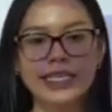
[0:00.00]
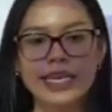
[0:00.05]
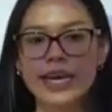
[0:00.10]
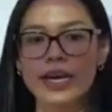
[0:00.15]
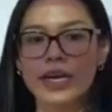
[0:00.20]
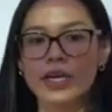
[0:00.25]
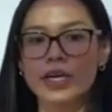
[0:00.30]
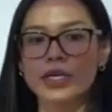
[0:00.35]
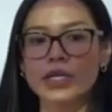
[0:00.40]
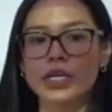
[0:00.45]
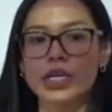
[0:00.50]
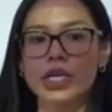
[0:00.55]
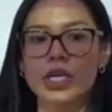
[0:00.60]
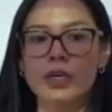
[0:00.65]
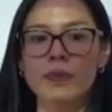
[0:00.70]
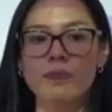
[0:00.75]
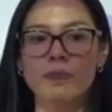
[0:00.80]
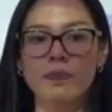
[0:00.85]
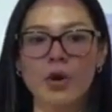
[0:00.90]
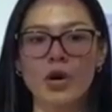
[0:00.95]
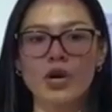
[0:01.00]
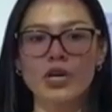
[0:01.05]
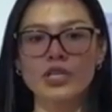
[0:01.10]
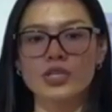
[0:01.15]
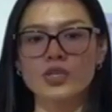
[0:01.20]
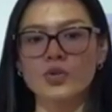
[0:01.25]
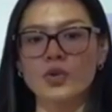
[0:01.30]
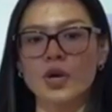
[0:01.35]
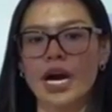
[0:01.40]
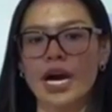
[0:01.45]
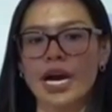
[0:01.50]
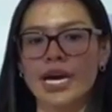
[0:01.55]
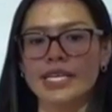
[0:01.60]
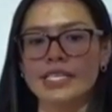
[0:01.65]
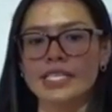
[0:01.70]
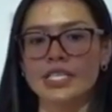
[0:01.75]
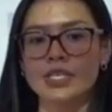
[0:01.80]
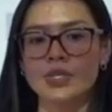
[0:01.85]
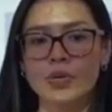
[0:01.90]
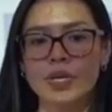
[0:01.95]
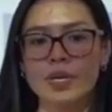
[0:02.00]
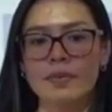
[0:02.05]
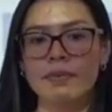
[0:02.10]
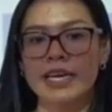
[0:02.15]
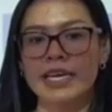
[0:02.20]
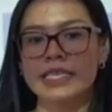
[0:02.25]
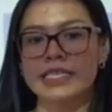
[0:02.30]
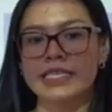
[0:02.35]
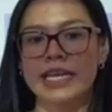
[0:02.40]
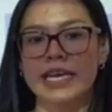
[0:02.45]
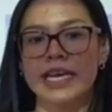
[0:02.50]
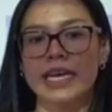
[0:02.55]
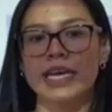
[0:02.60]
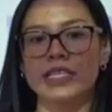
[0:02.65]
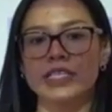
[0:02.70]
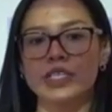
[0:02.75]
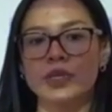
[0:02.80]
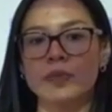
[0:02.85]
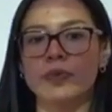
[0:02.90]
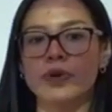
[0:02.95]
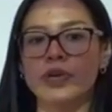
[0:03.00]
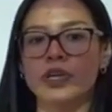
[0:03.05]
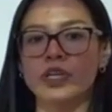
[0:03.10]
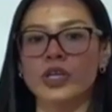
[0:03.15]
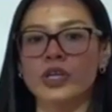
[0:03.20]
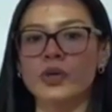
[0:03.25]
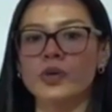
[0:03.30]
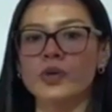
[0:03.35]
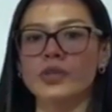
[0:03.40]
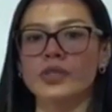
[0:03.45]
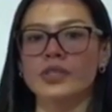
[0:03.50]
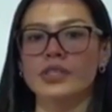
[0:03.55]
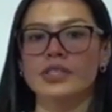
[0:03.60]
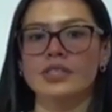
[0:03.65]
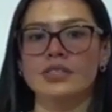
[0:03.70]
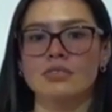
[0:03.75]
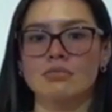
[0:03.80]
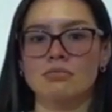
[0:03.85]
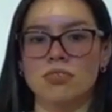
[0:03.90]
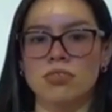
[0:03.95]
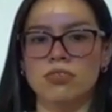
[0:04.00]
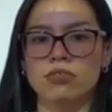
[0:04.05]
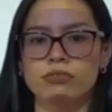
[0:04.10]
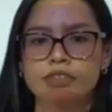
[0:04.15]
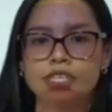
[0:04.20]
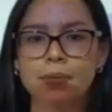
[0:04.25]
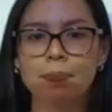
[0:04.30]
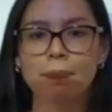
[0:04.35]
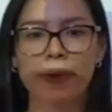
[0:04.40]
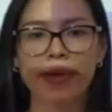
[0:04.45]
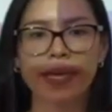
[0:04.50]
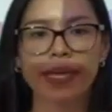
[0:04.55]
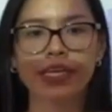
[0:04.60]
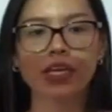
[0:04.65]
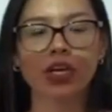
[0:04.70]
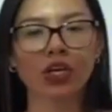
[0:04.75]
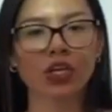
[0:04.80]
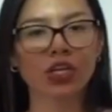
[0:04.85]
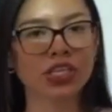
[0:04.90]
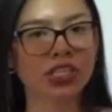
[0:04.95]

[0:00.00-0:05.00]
second, imports to a high degree makes the entrepreneur depend on